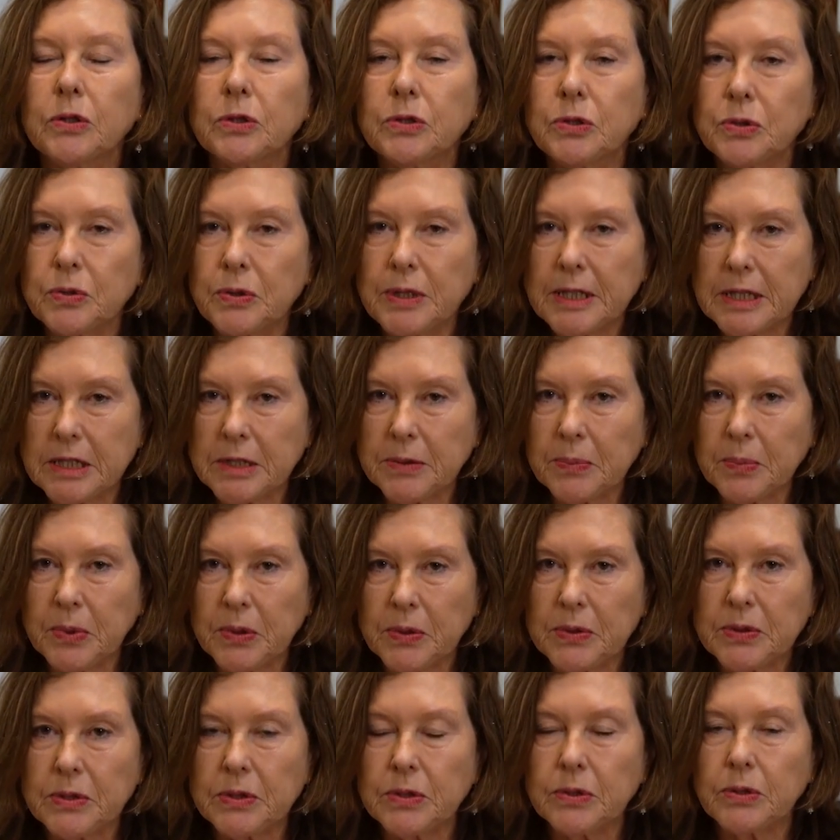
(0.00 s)
treat a
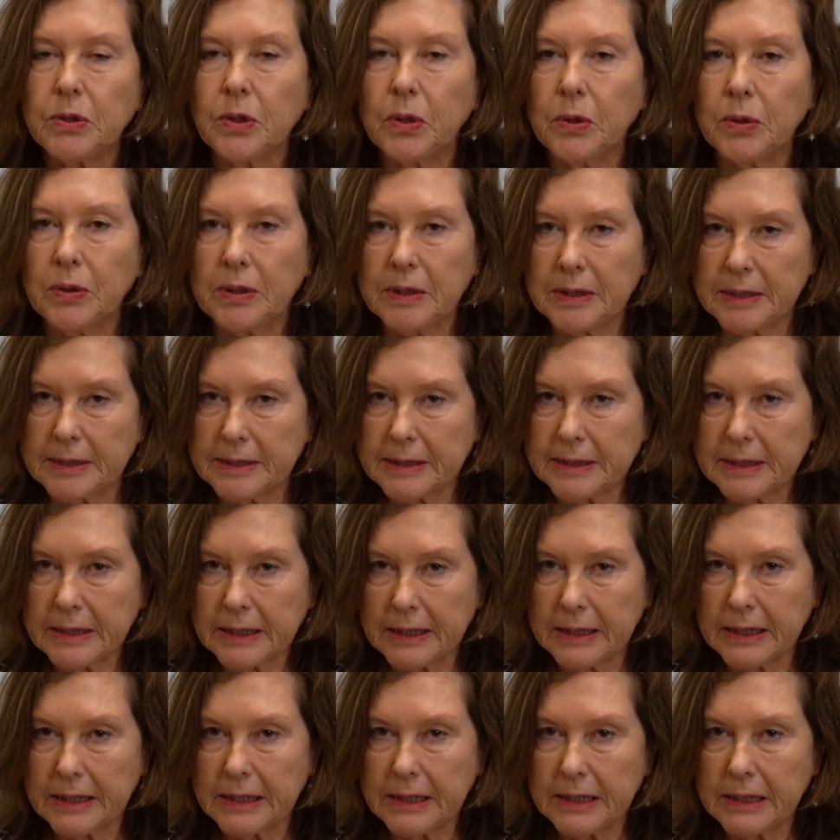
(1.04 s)
person
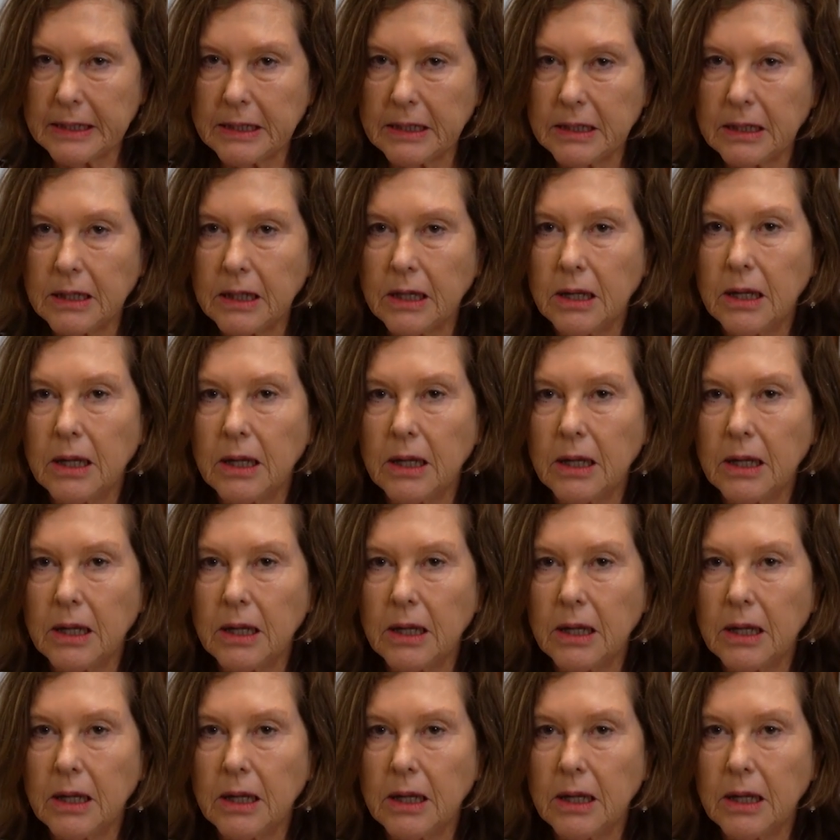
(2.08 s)
holistically